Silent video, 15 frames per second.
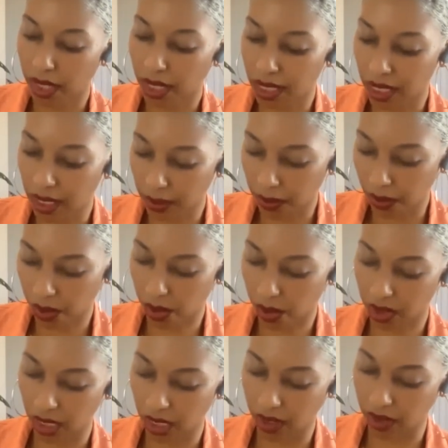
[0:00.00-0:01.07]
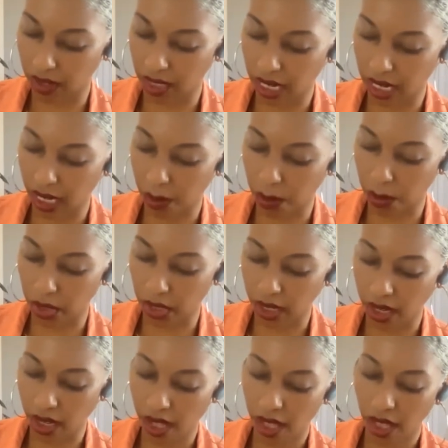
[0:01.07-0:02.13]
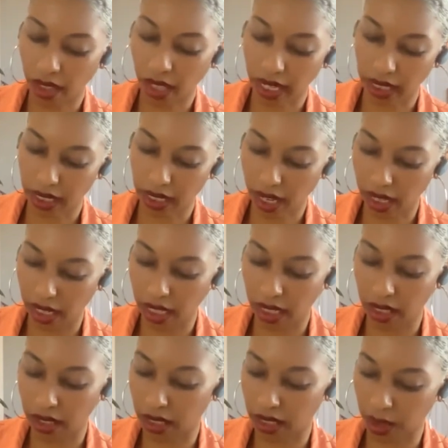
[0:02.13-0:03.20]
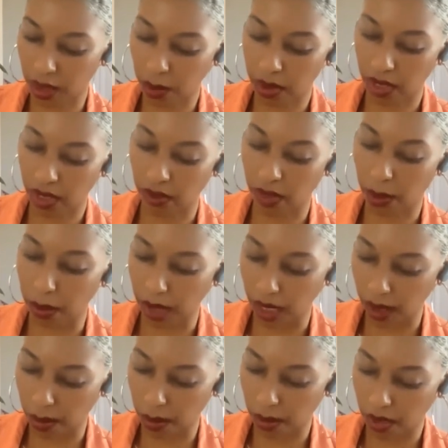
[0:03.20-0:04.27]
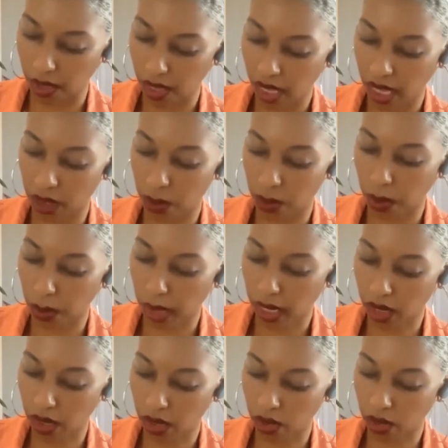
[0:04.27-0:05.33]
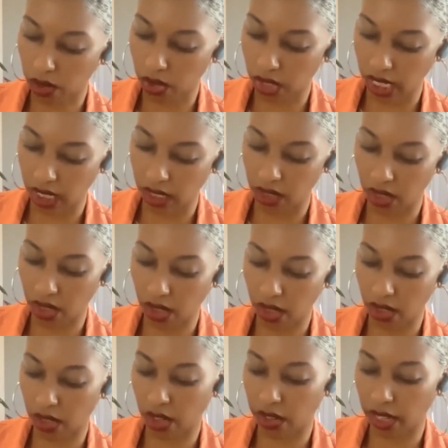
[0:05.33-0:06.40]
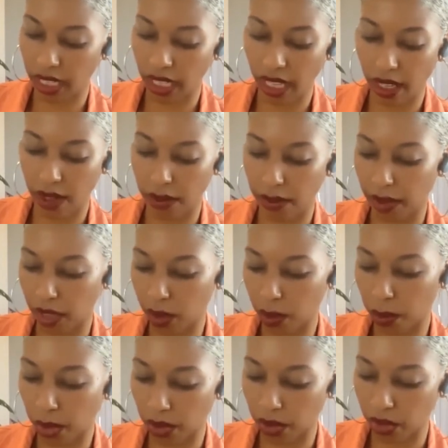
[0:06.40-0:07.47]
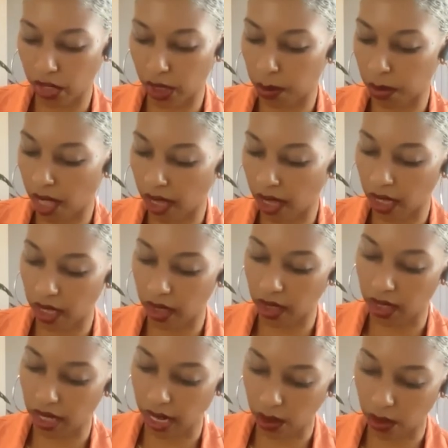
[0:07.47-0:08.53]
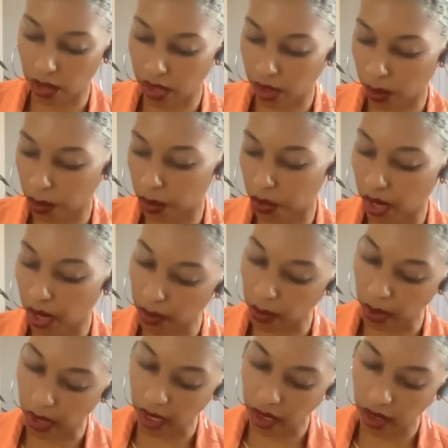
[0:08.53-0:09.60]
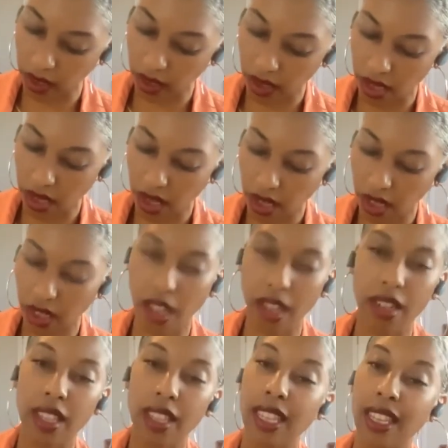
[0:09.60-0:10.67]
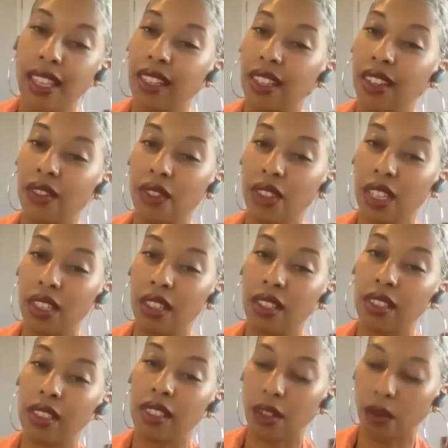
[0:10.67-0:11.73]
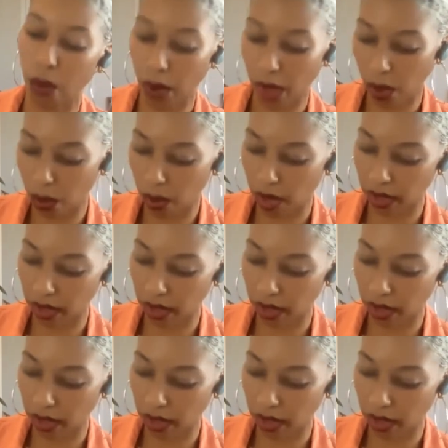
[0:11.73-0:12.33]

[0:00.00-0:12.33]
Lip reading: But the difficulty of staying put lies not in the discipline of upkeep, as when my uncle chainsaws hurricane-felled birches blocking the downslope driveway, not in the inconvenience of well